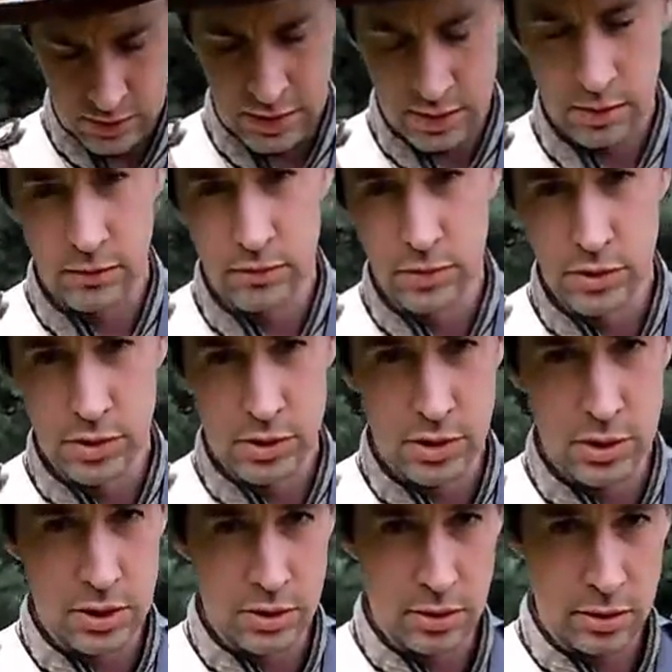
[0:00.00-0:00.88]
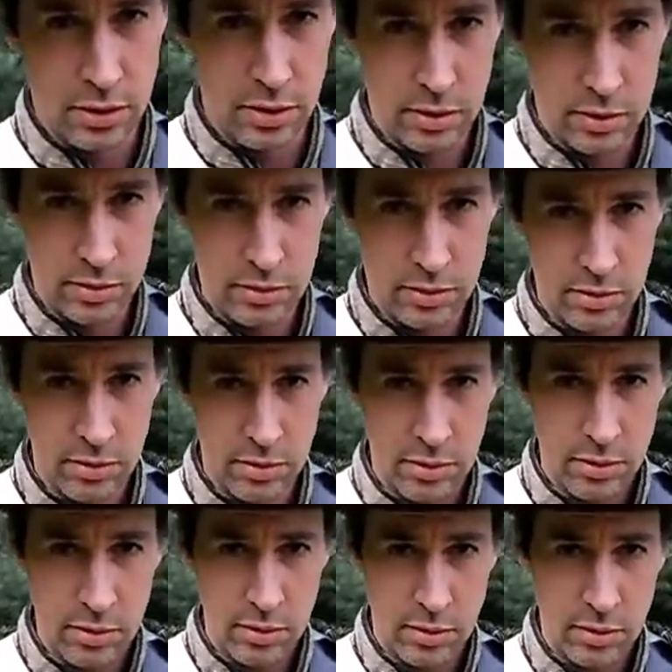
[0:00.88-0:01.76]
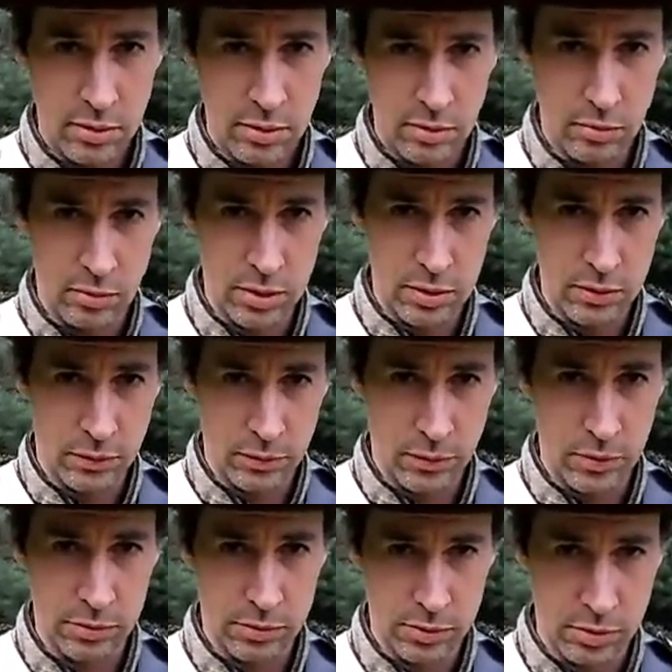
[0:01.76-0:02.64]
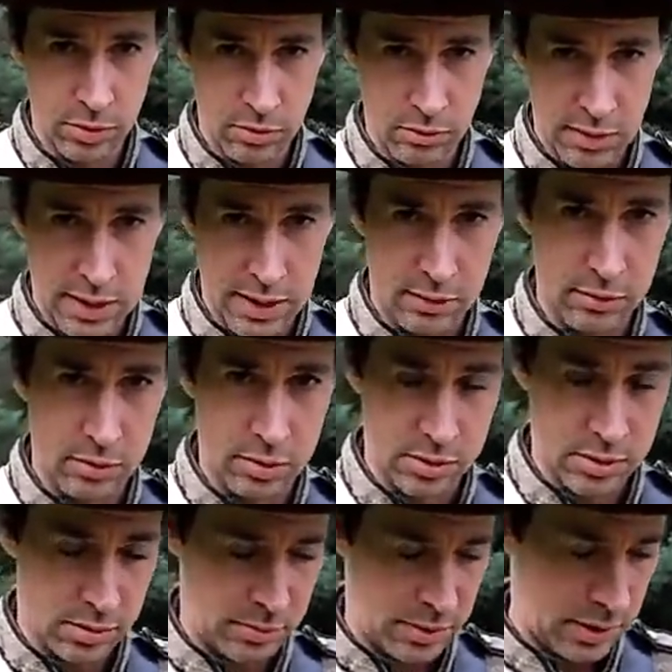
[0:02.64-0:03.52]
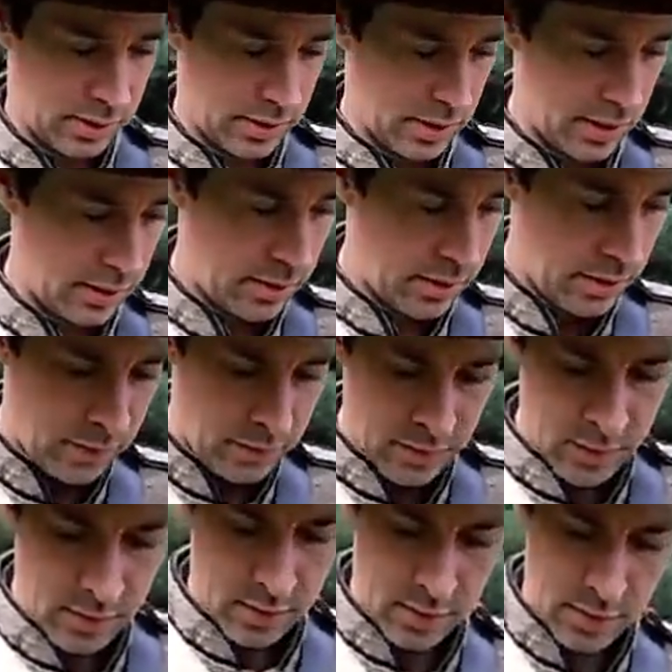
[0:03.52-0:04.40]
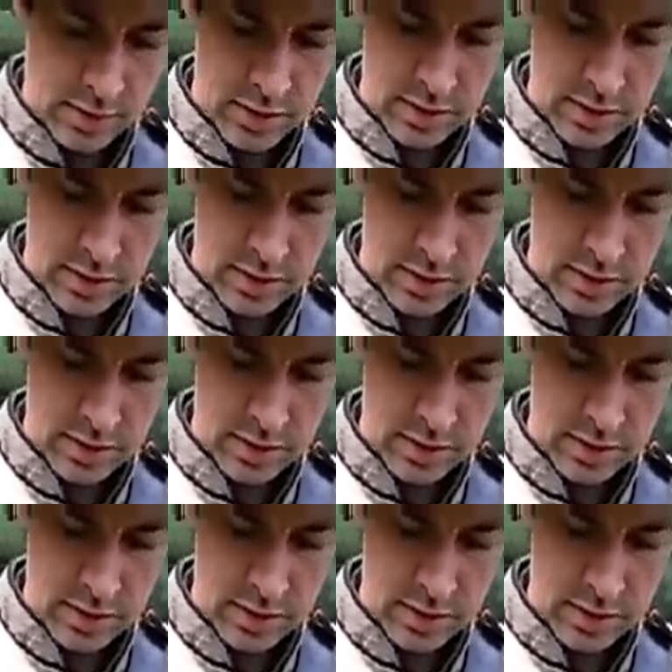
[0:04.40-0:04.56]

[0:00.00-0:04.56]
out of your sheath when you fall to the ground or something like that. The